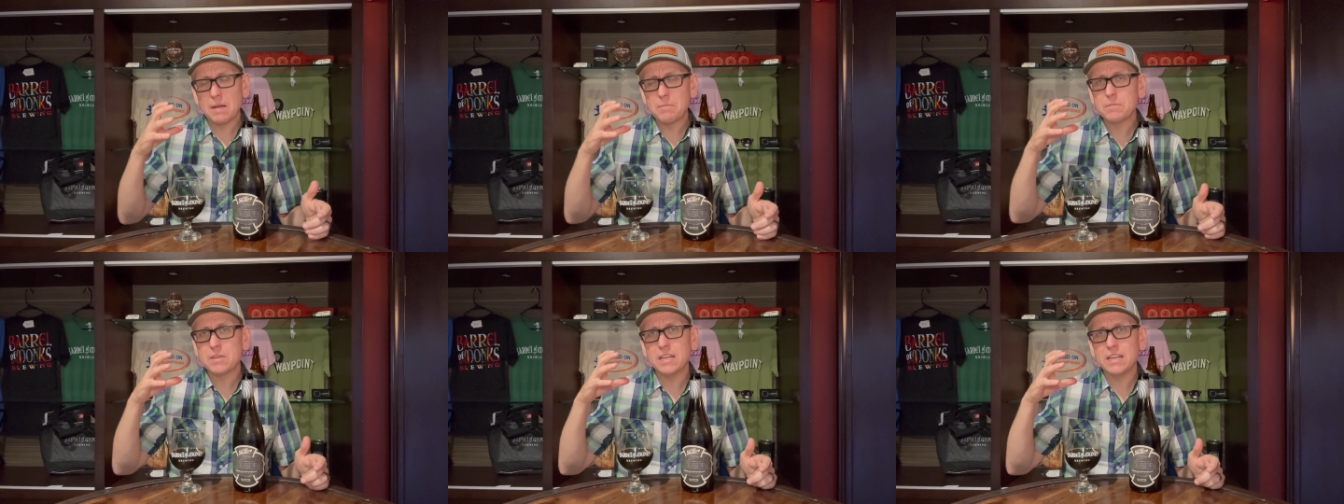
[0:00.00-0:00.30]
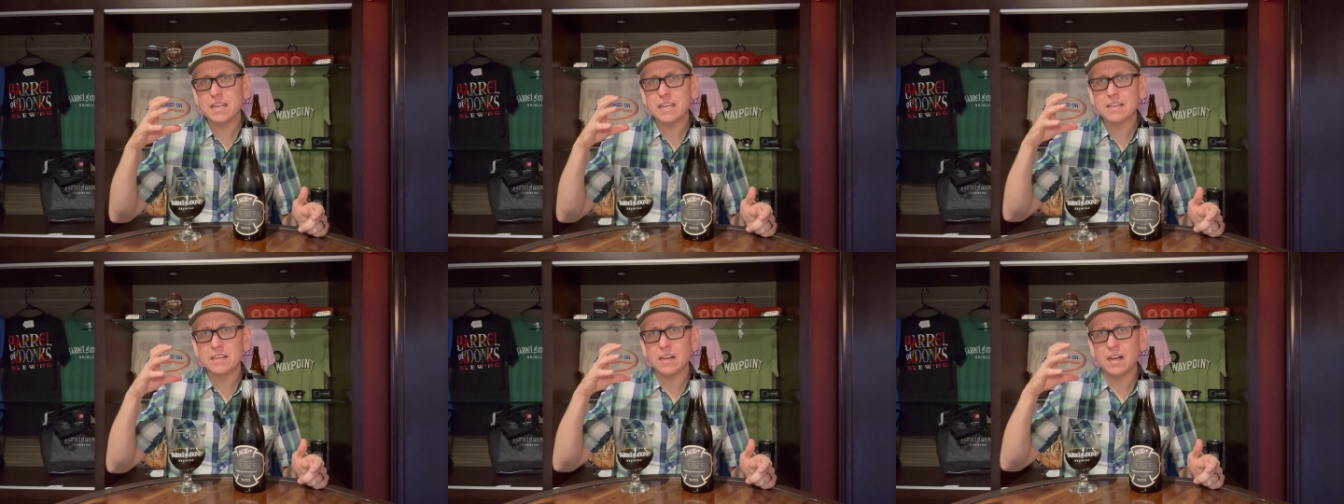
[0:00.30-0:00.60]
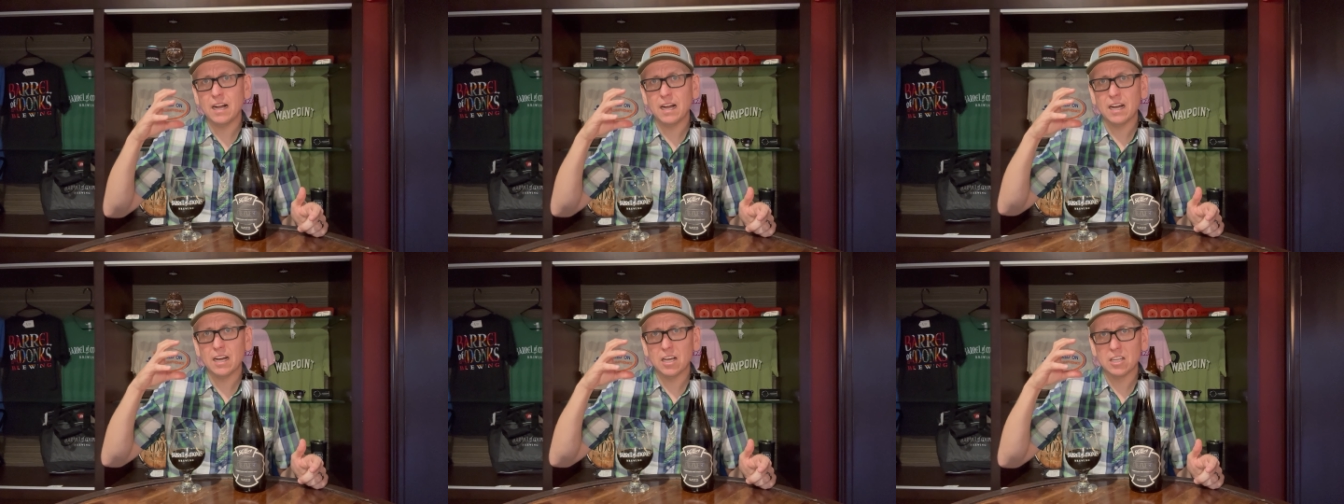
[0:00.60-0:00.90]
I'm getting
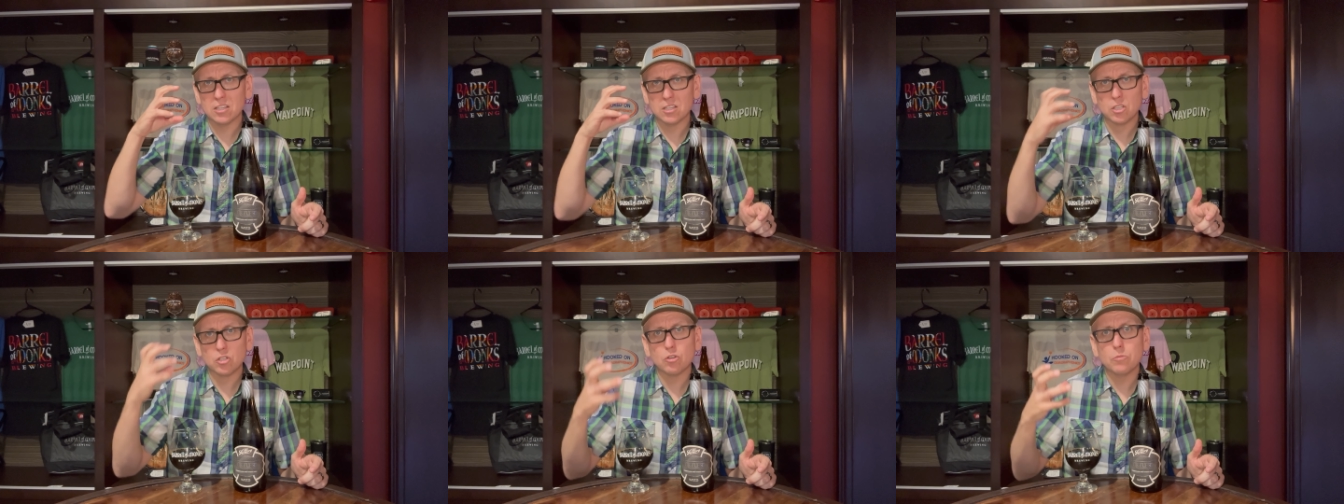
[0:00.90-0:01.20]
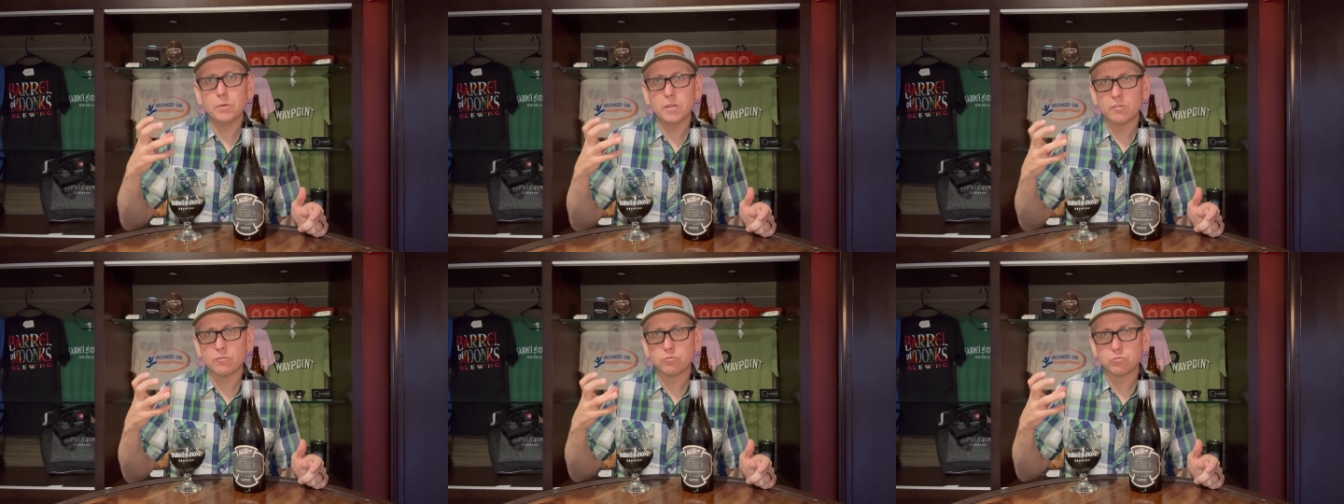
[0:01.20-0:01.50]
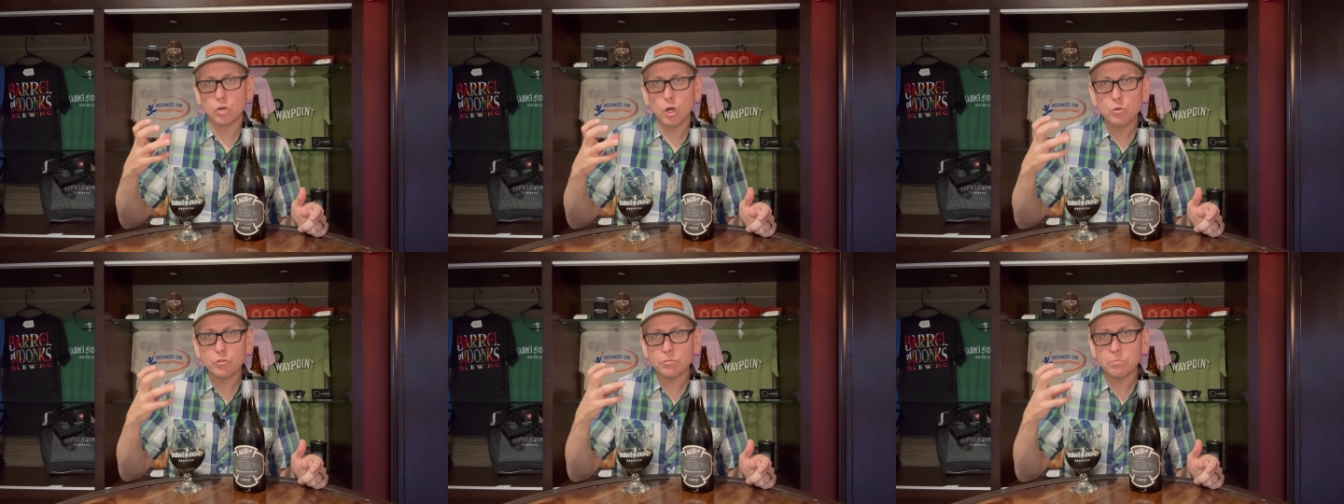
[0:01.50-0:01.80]
uh, a little bit
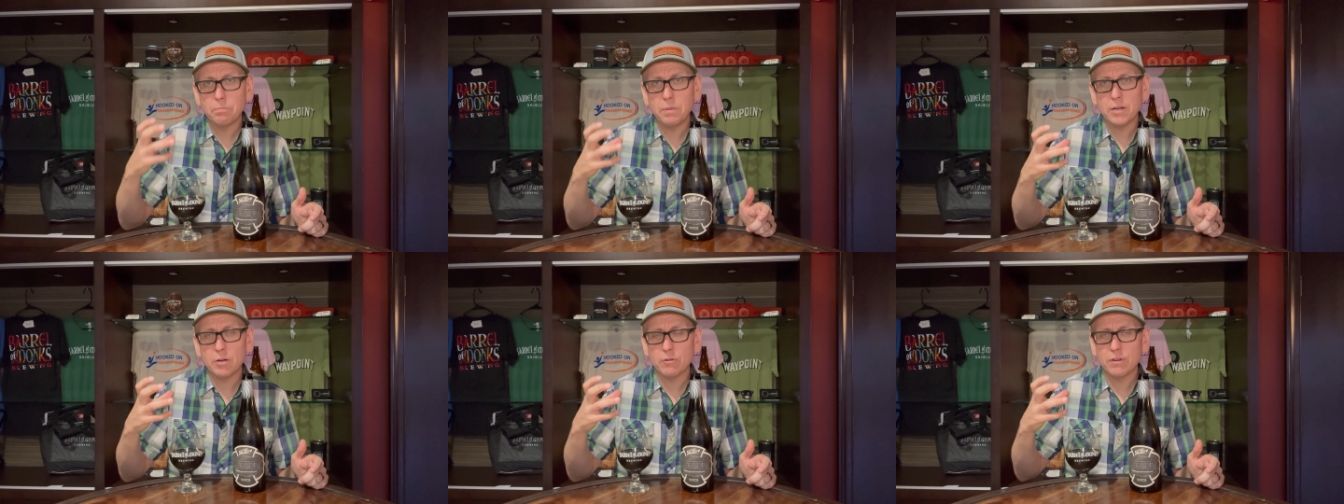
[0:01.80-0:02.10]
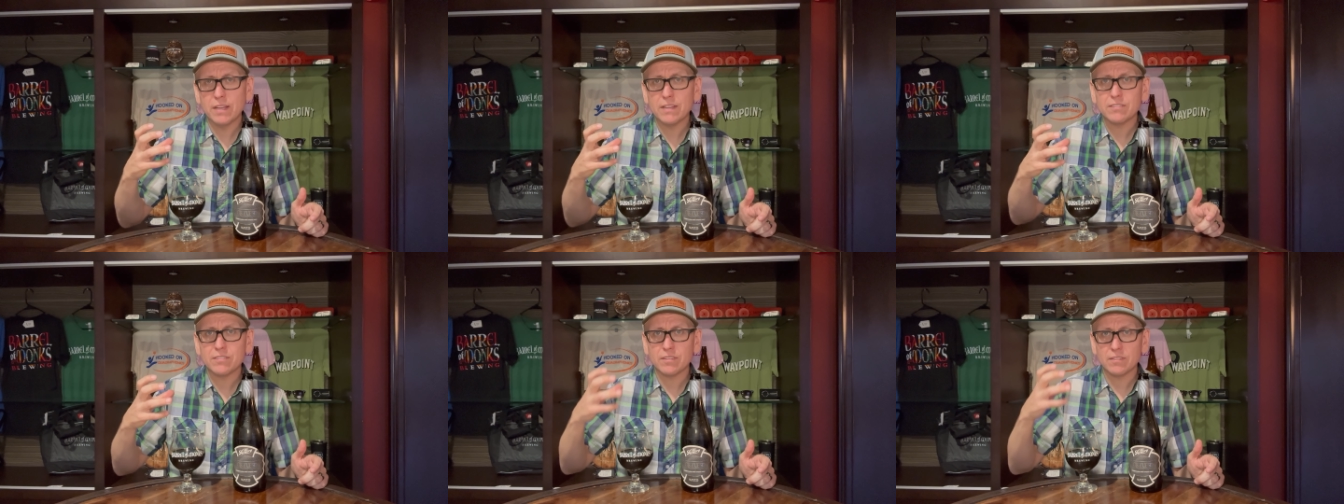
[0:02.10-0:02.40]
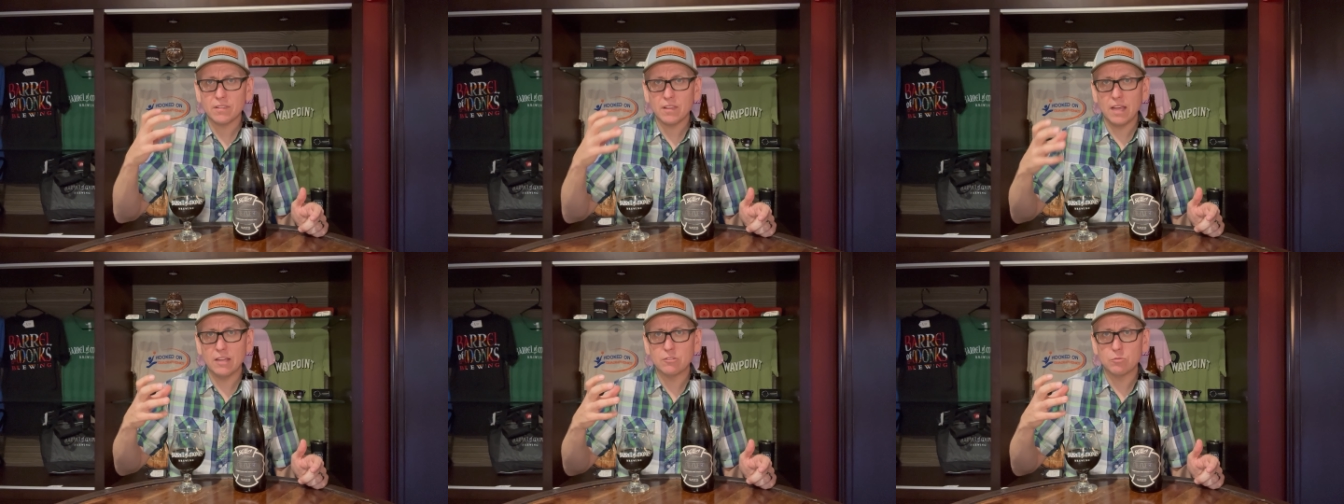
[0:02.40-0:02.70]
of roast
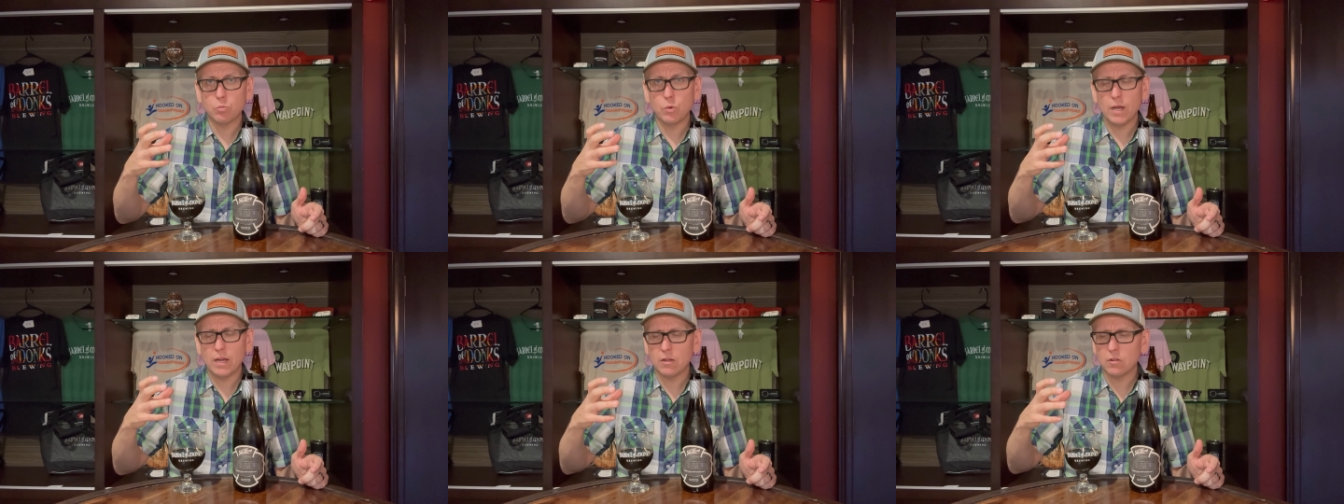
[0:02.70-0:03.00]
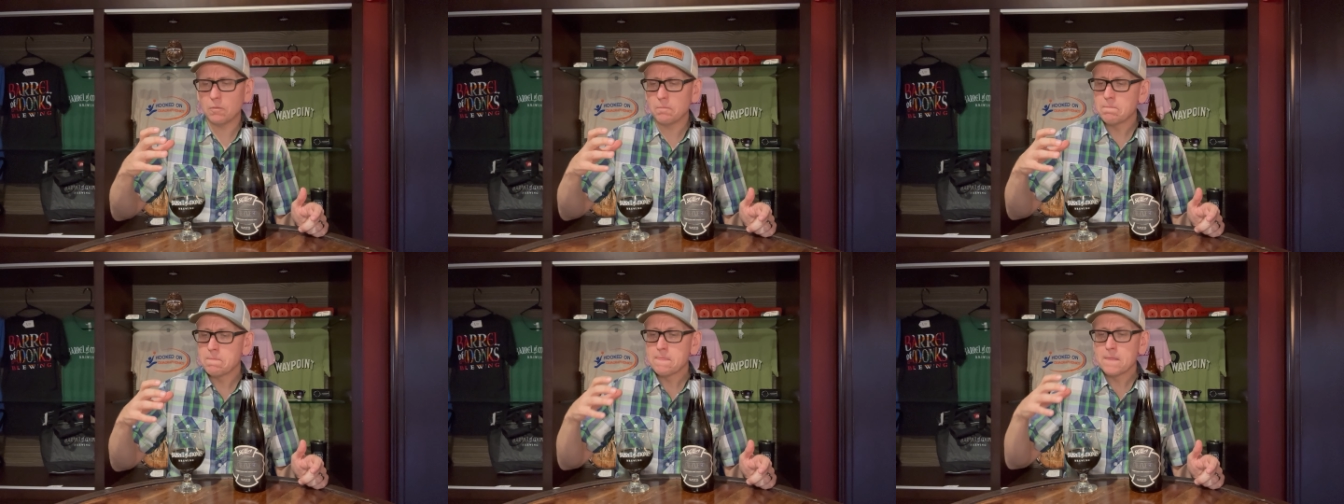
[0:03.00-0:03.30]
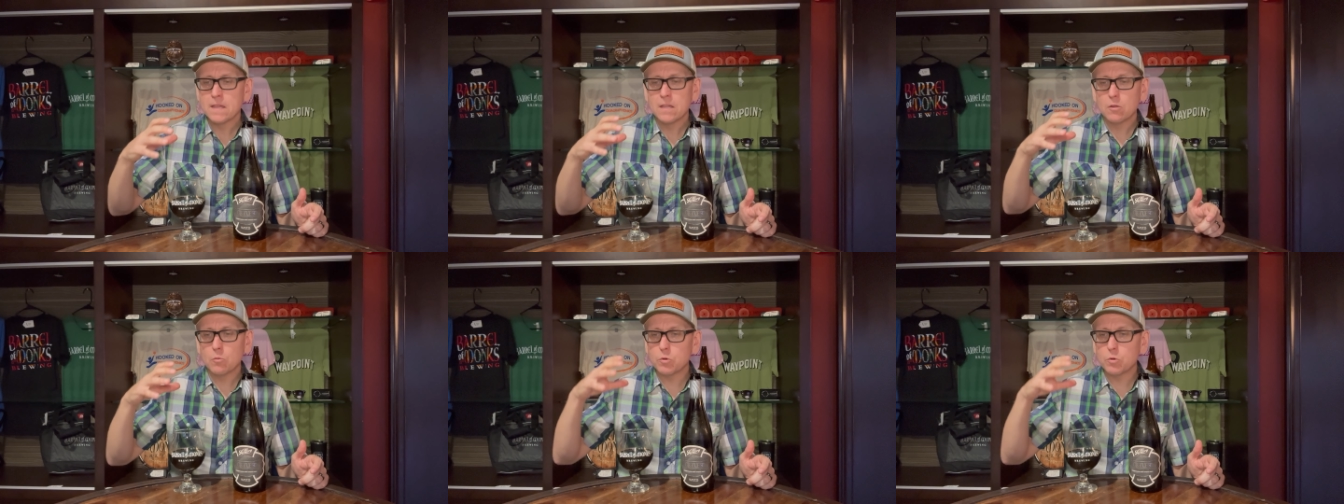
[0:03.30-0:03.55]
bitterness as well,